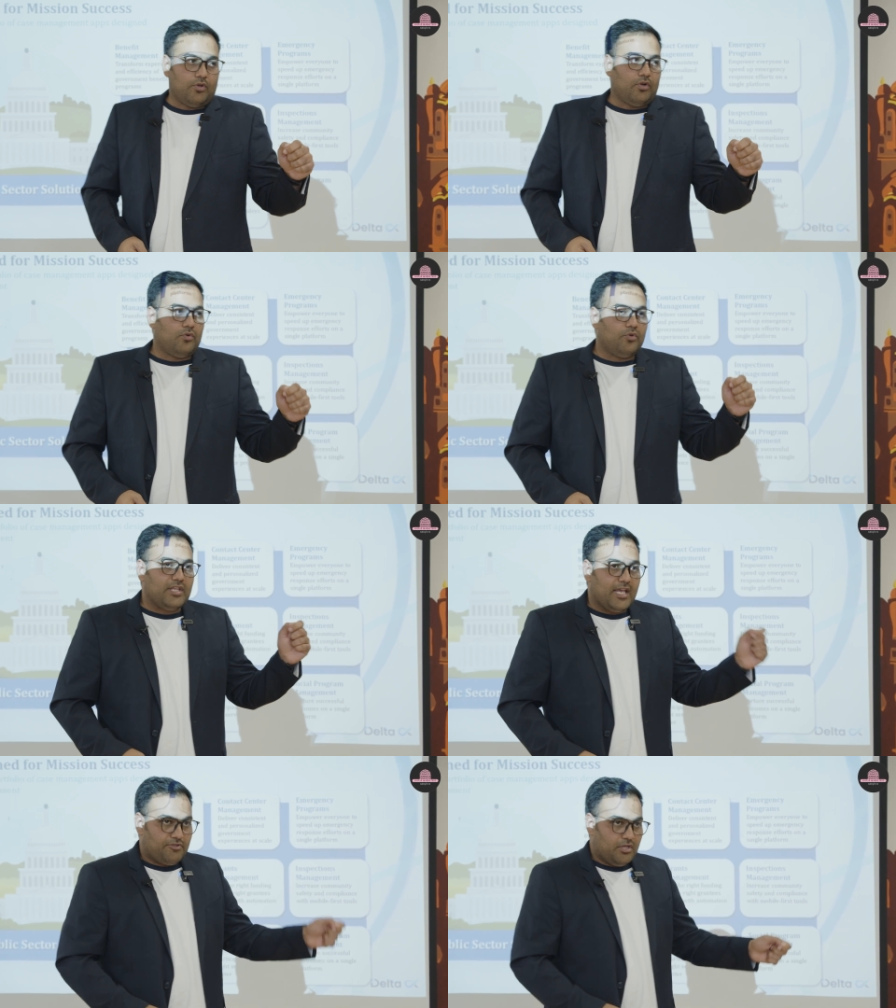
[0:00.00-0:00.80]
do
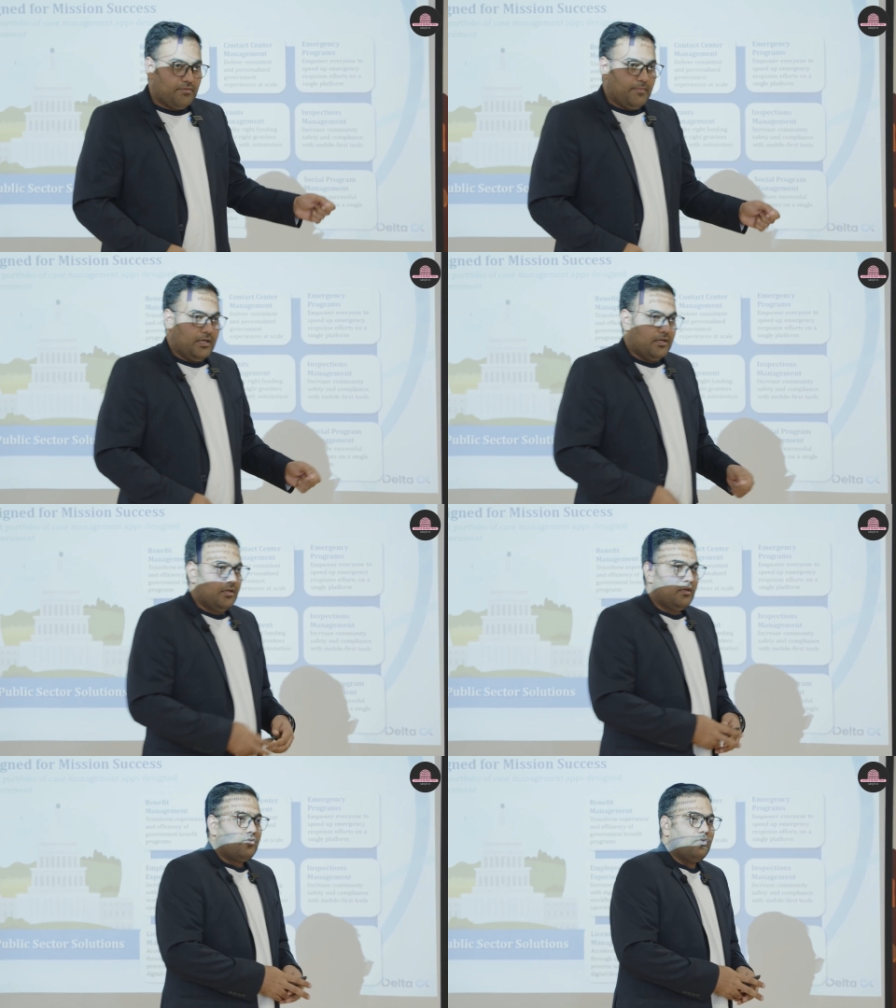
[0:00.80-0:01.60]
the assessment,
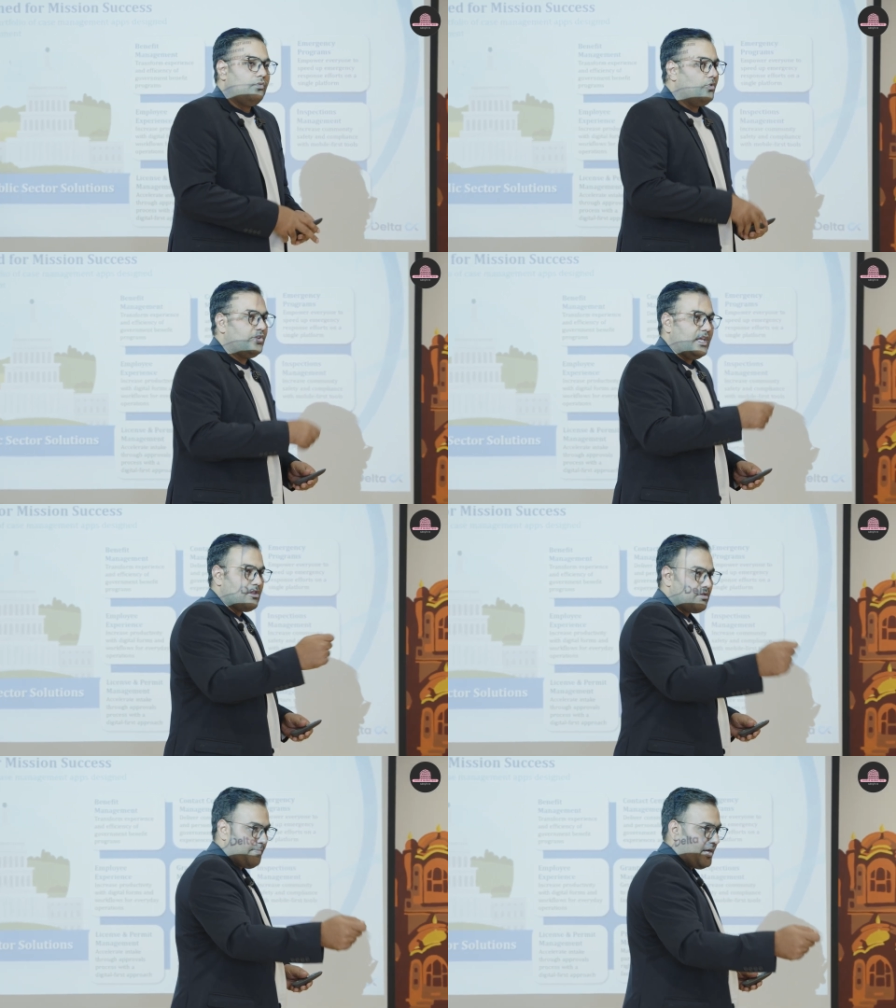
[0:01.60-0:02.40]
to do the
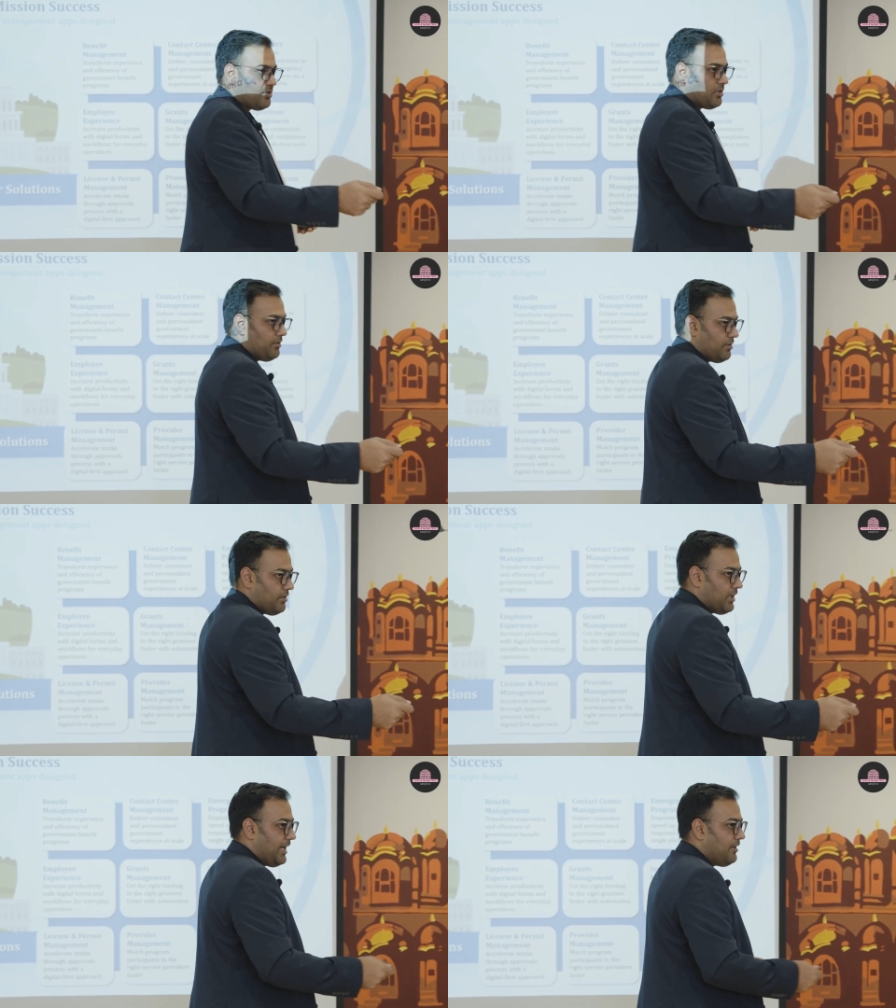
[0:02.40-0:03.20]
inspection,
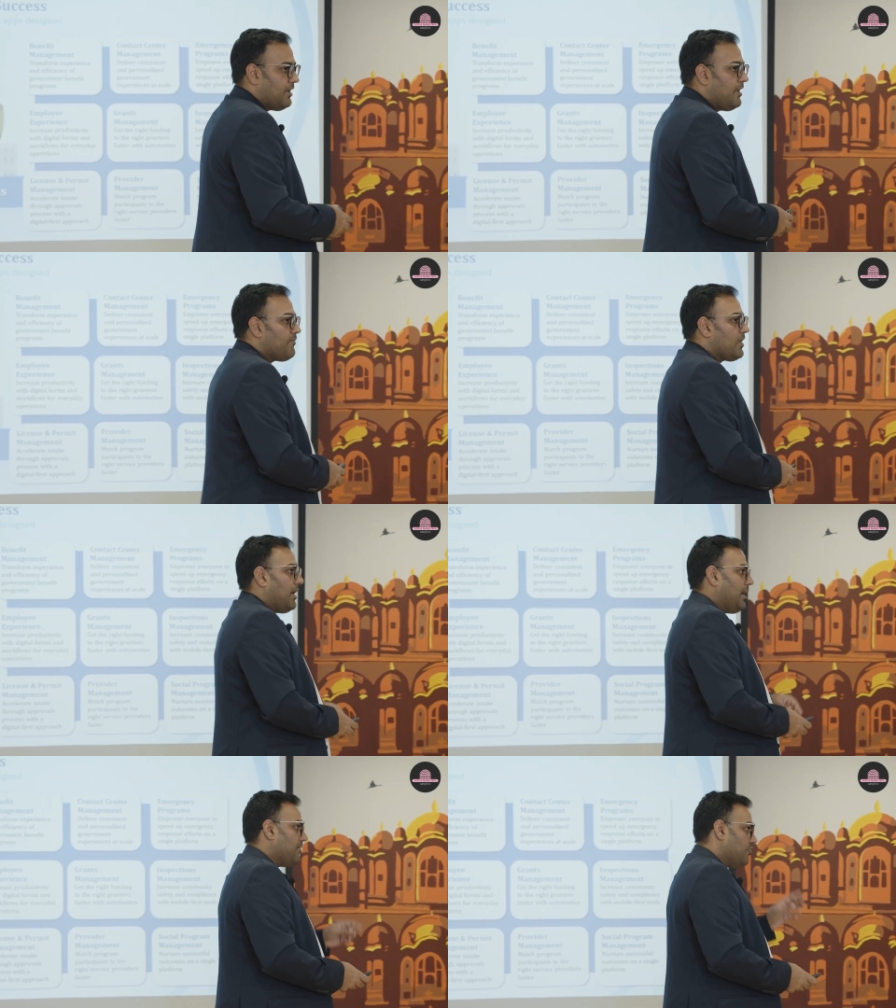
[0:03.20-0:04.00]
right?
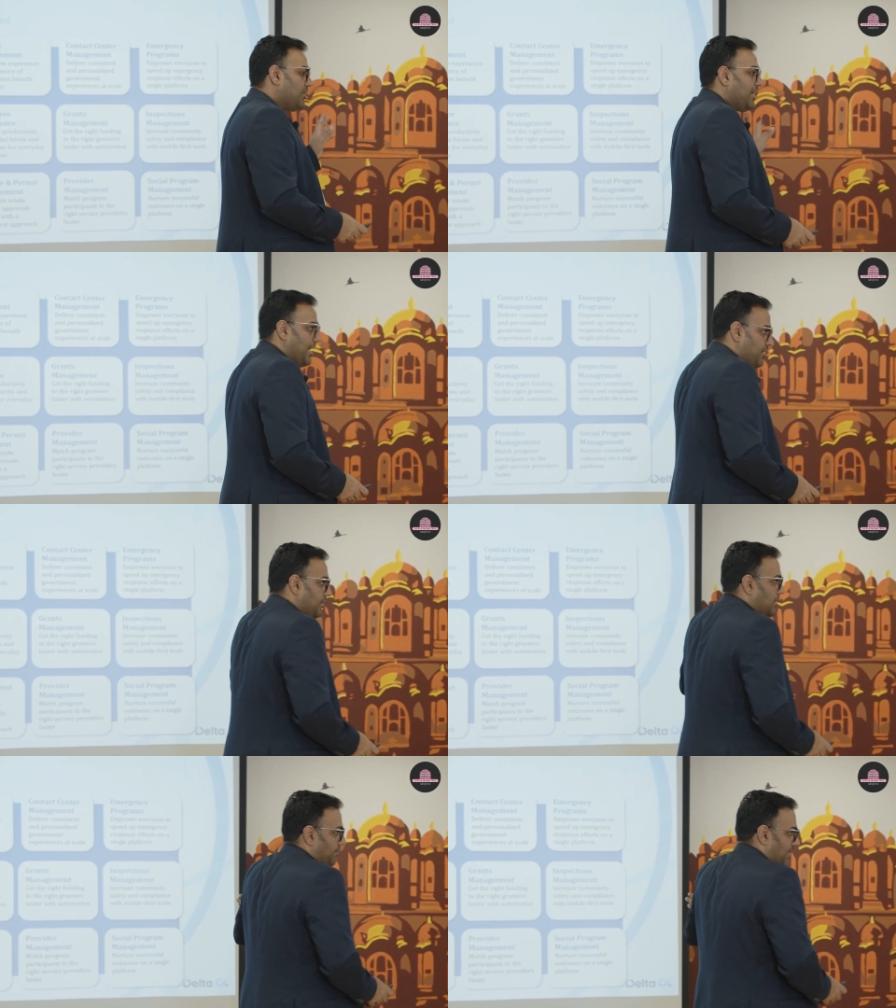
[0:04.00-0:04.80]

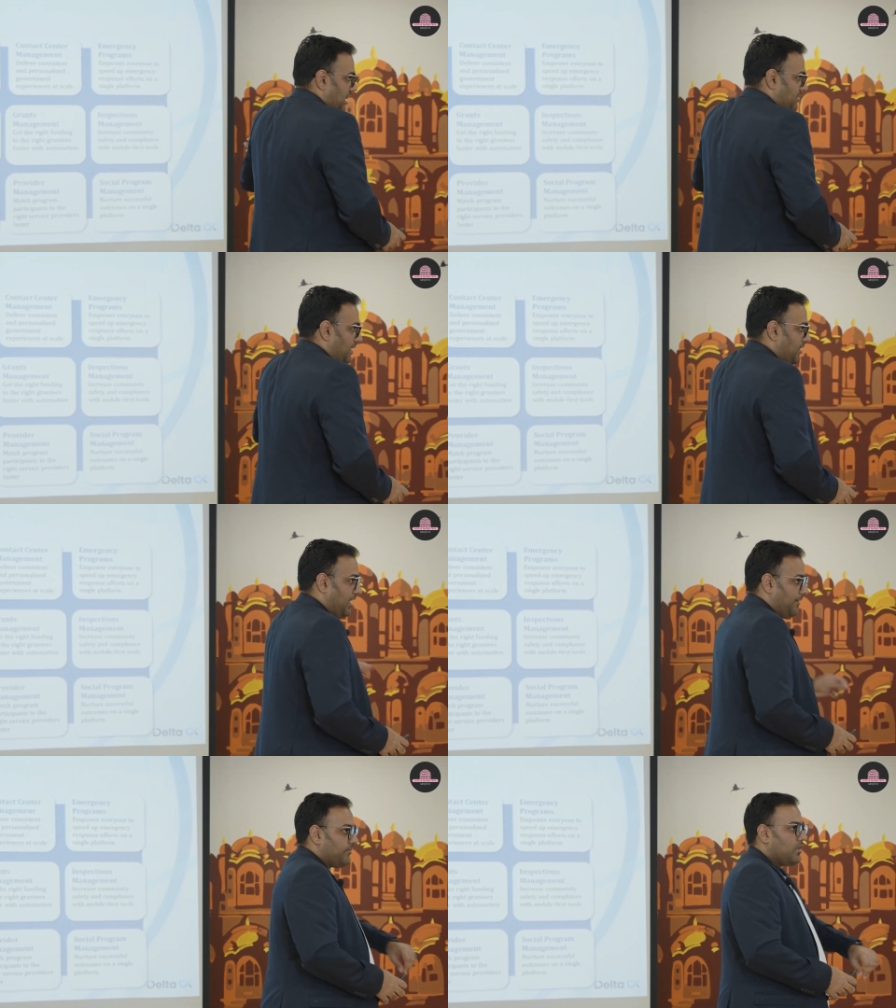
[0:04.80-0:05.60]
Utilizing this management
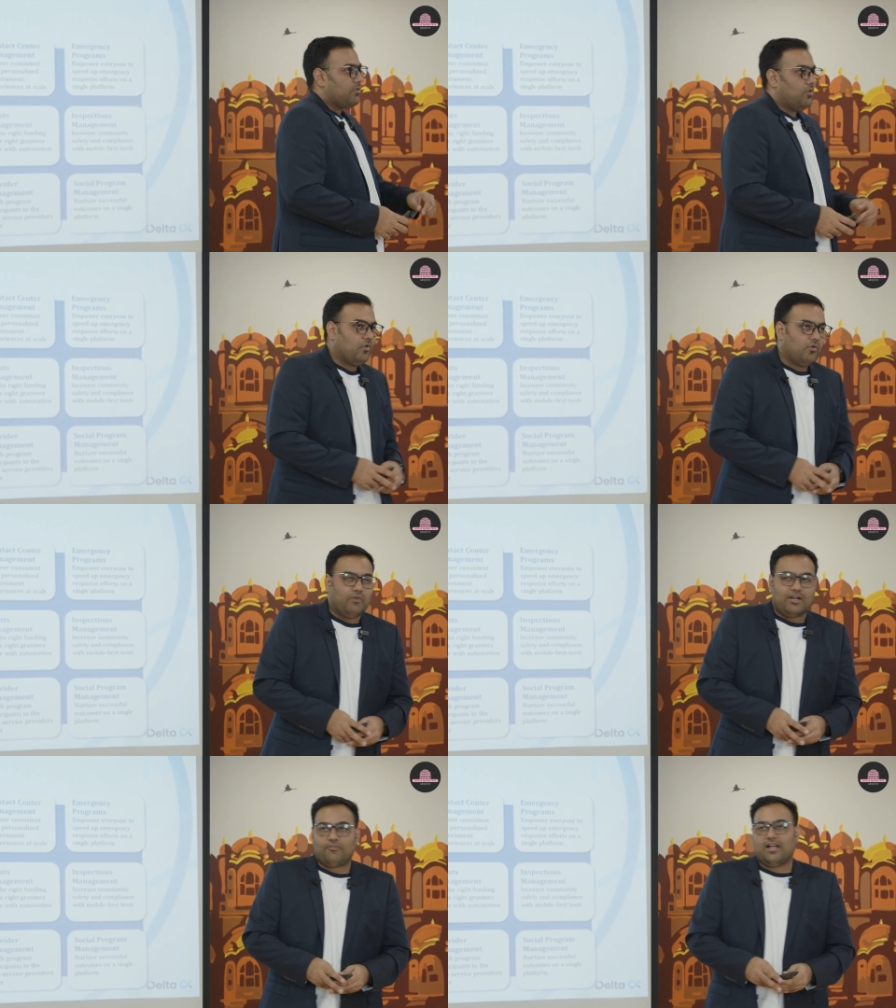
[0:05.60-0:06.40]
thing. So
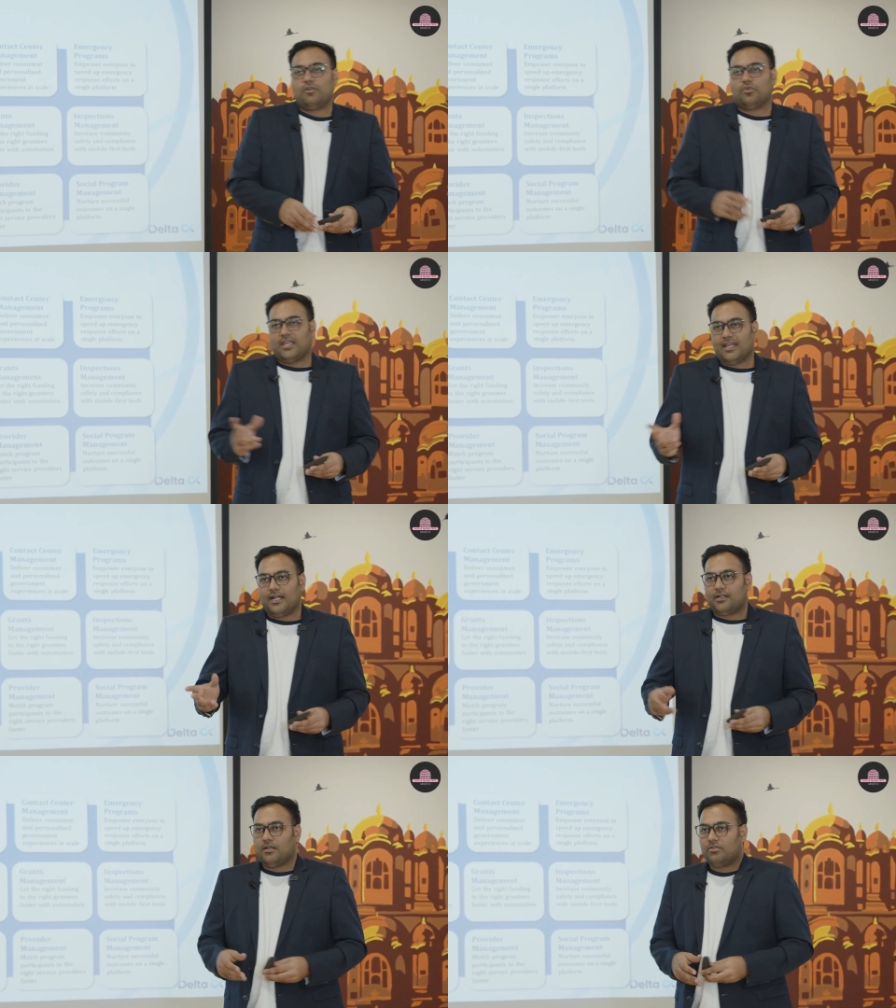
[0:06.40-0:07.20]
what we are looking
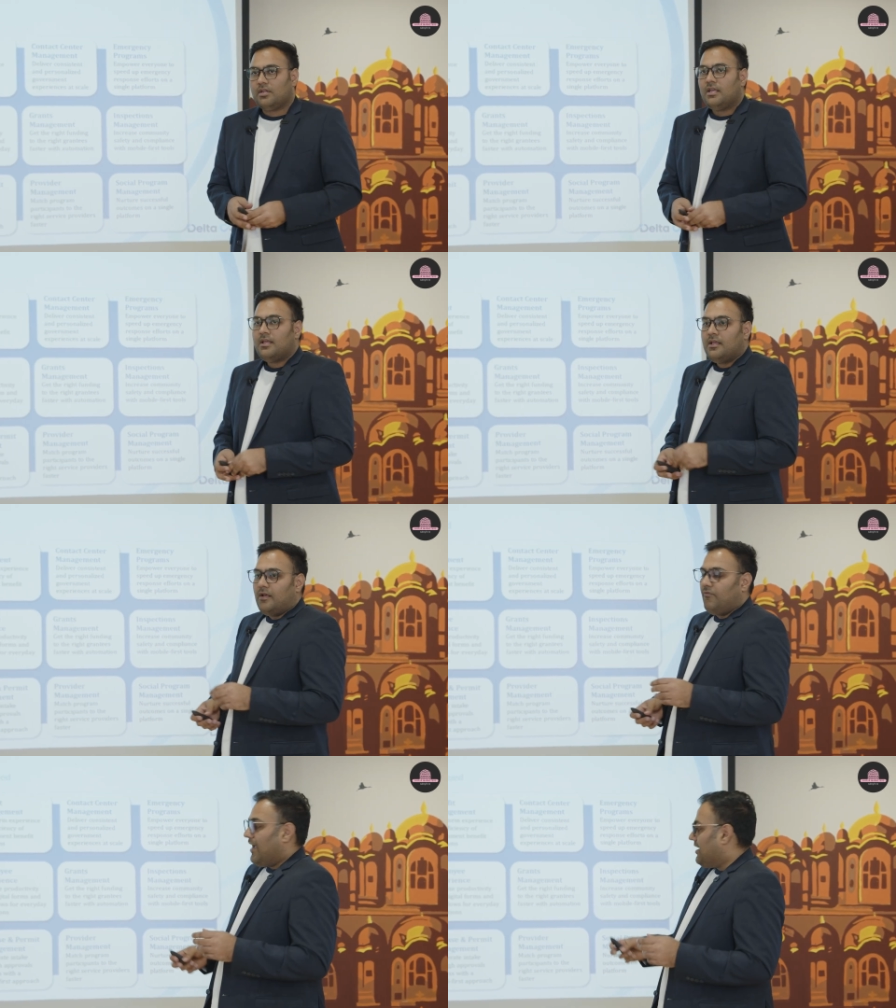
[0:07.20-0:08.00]
at is
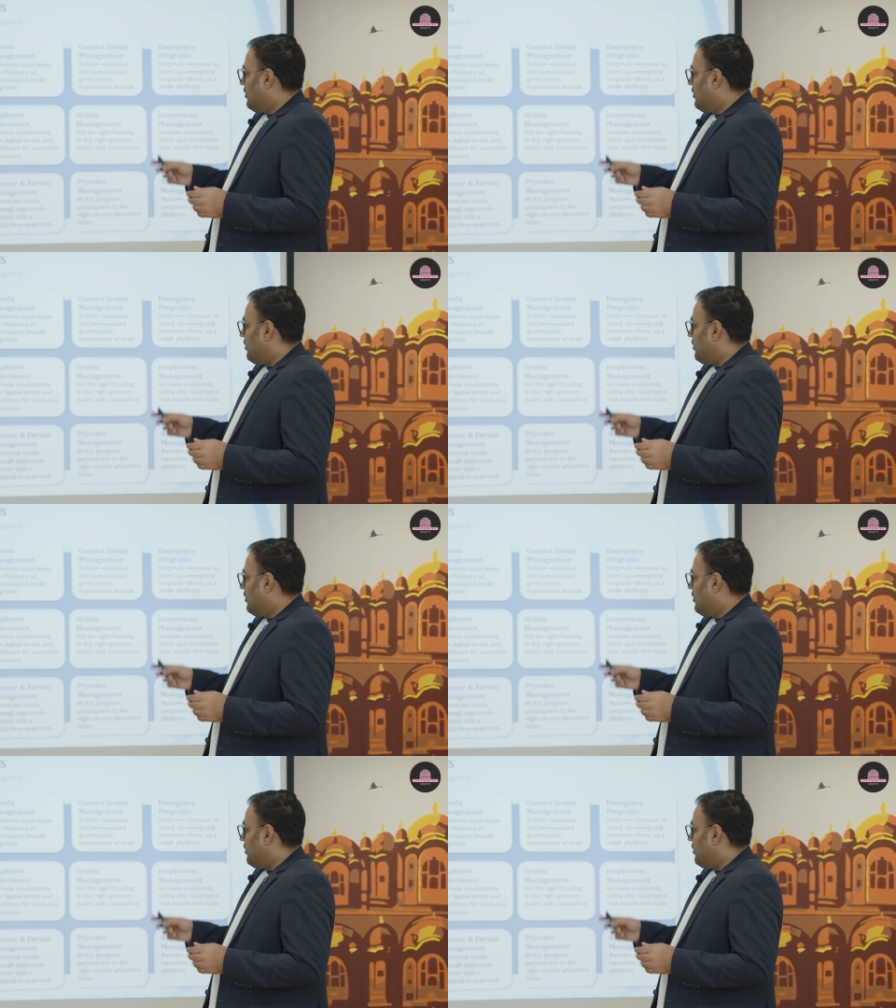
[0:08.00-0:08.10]
when